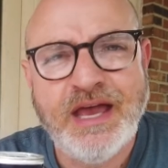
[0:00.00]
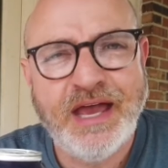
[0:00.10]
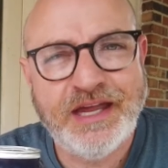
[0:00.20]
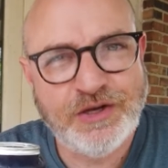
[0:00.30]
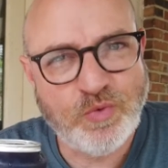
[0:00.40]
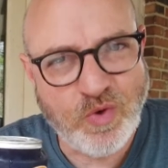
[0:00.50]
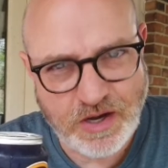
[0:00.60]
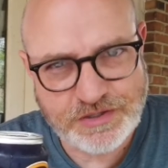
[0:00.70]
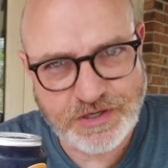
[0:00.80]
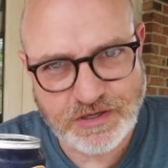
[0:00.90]
and you
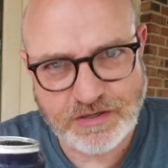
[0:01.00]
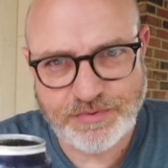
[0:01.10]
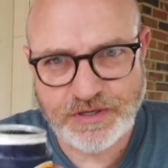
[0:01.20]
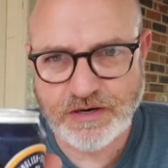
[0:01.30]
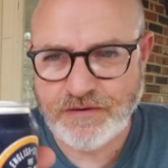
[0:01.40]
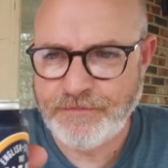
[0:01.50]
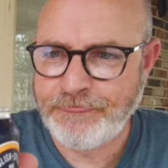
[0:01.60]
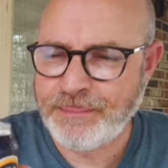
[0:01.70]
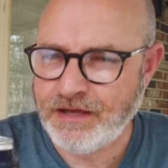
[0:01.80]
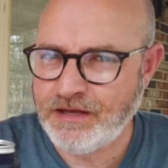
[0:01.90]
want to chug a beer,
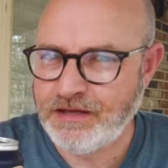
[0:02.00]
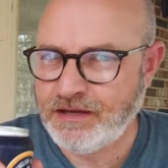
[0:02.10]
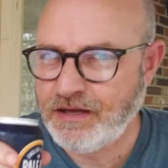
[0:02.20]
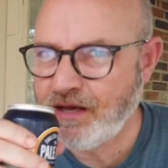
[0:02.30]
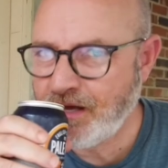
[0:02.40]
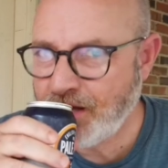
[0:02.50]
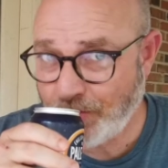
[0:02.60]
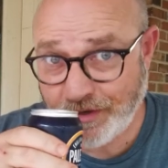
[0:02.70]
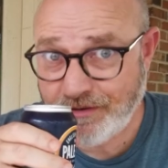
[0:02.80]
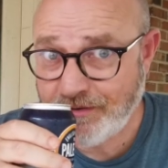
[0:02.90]

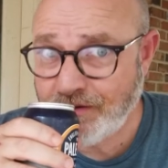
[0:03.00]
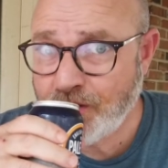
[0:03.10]
well,